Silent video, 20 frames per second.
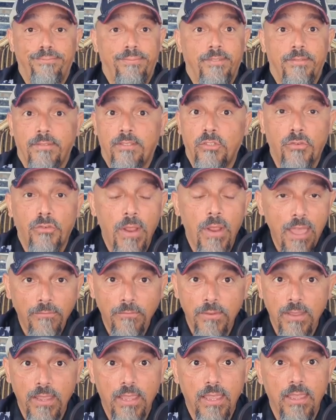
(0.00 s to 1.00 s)

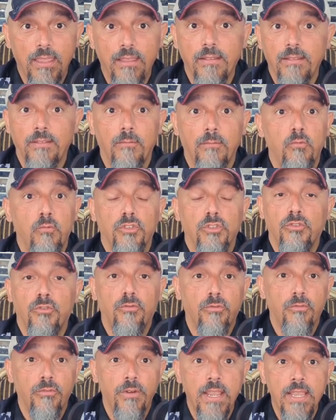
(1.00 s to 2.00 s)
Traffic was
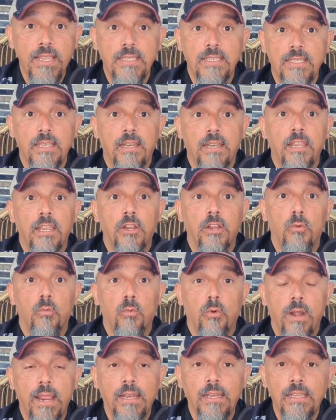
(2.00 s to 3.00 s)
crazy here where
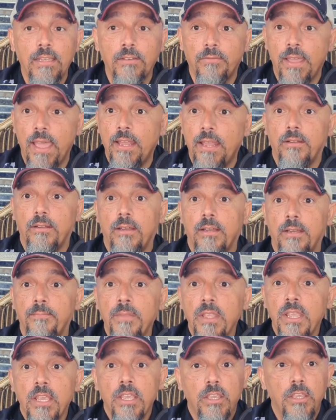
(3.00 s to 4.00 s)
I live at. It
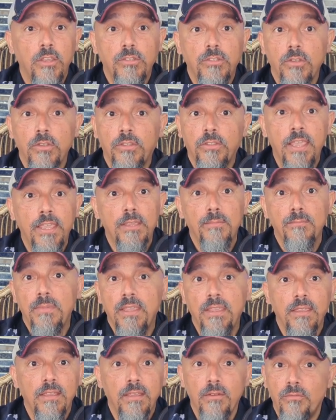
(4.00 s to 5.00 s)
used to take
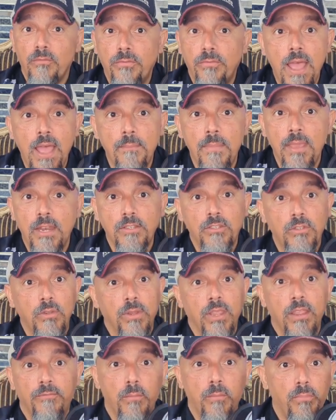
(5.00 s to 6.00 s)
me 5 minutes to
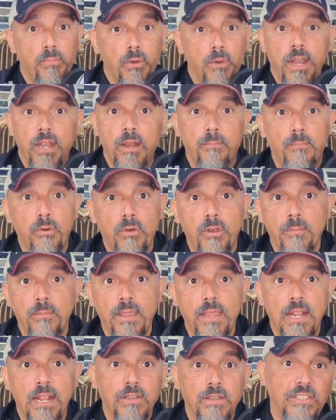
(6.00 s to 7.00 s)
get from point A to point B.
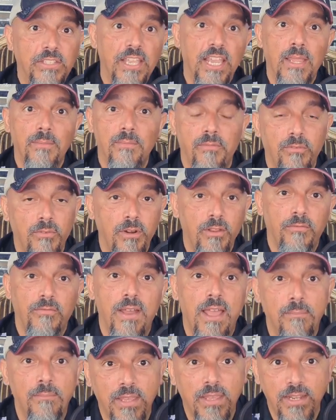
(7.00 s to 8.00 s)
Now it's taking me
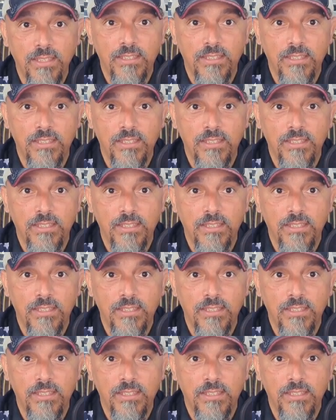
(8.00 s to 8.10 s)
45 minutes.